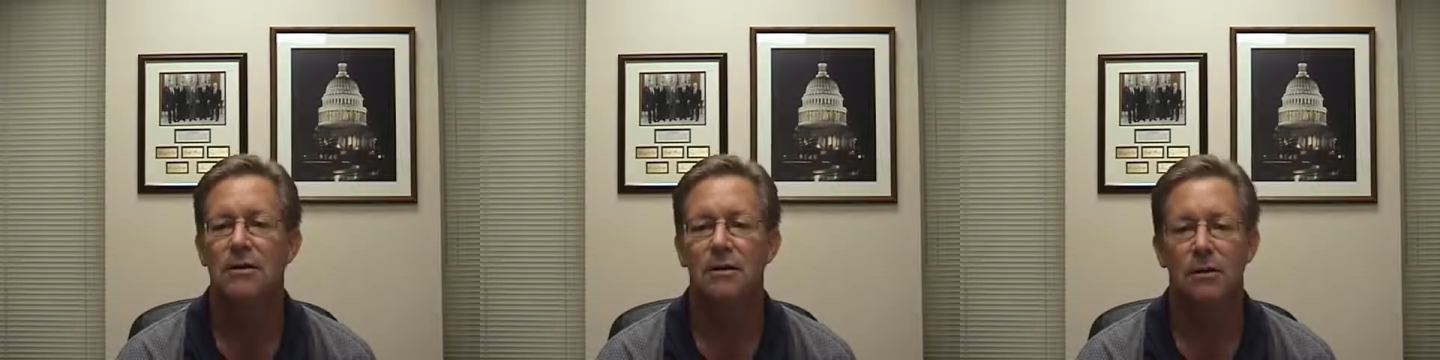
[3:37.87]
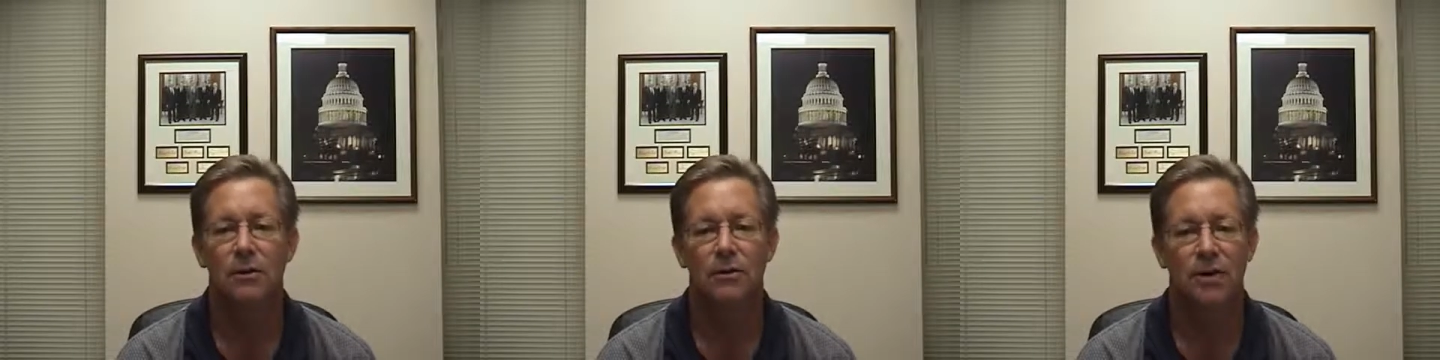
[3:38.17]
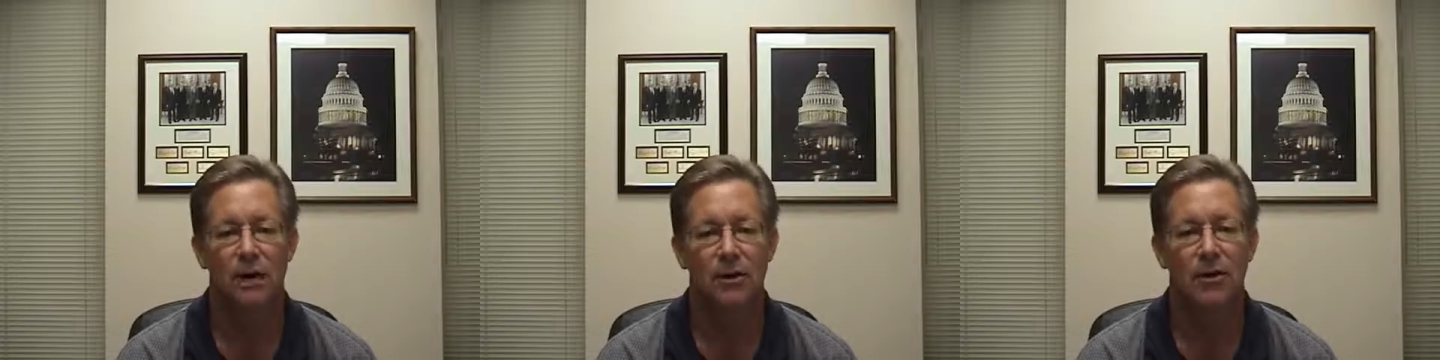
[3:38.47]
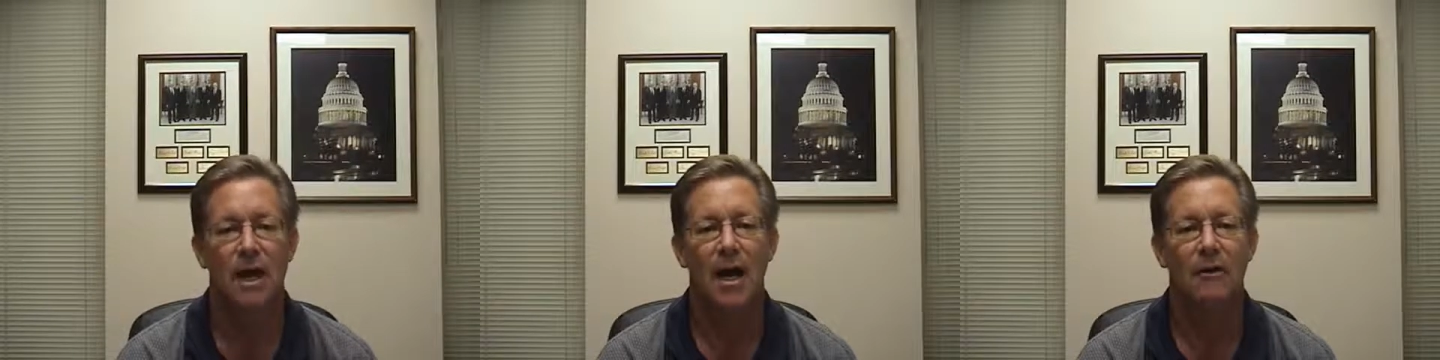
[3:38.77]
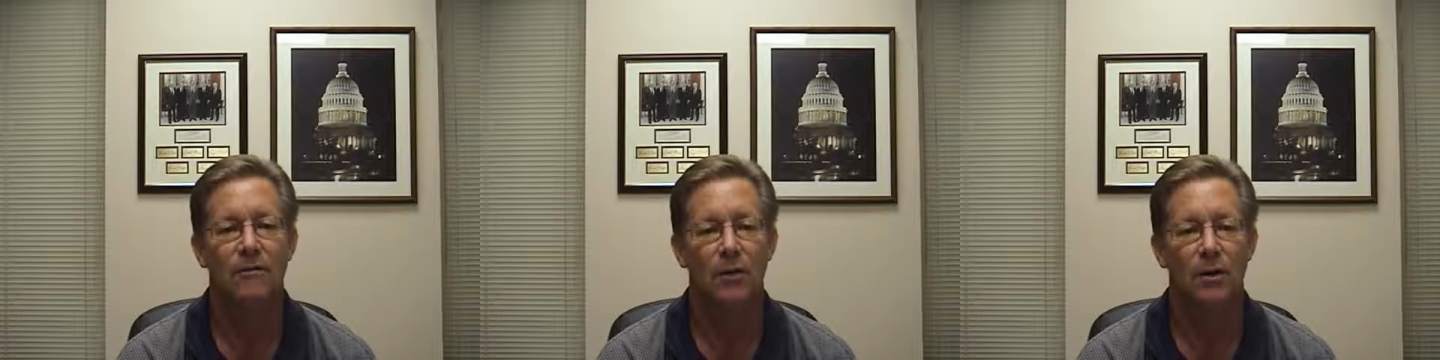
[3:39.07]
to those that could
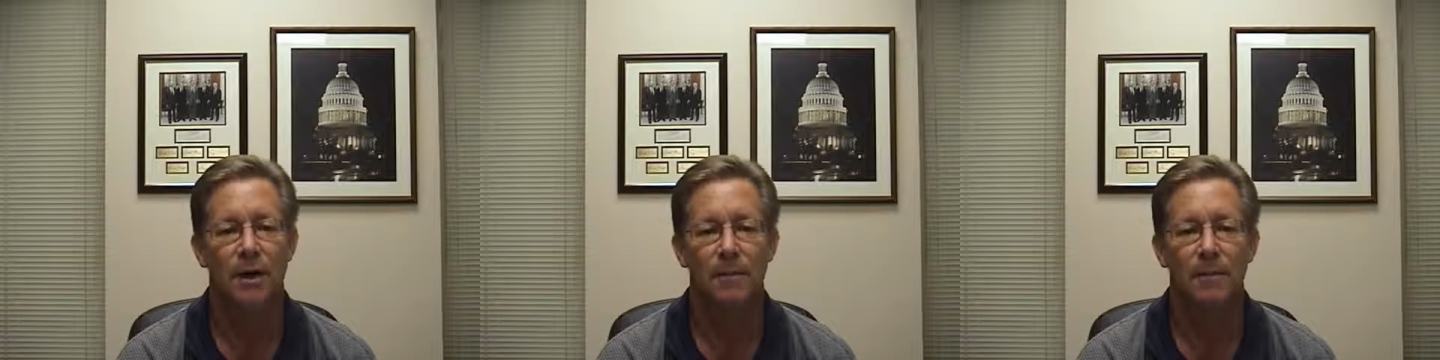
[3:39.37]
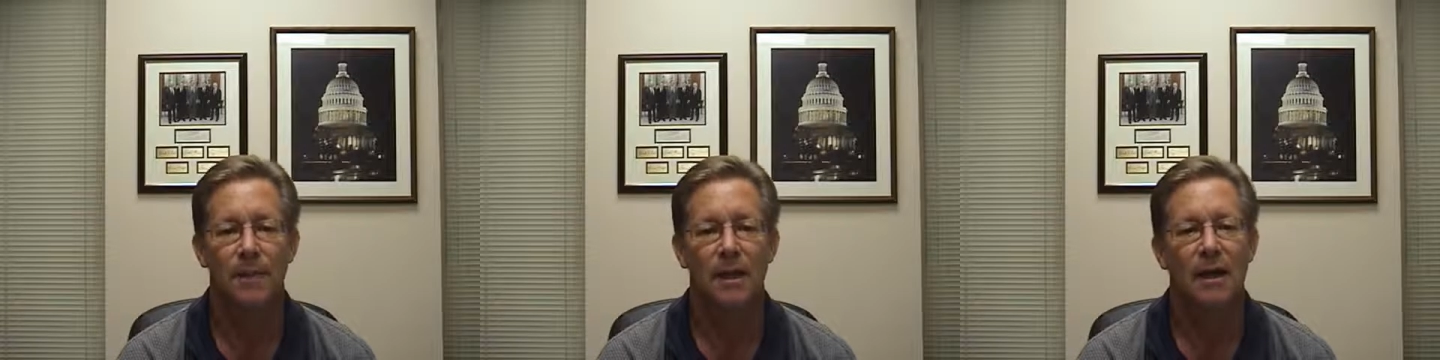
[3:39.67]
not afford them.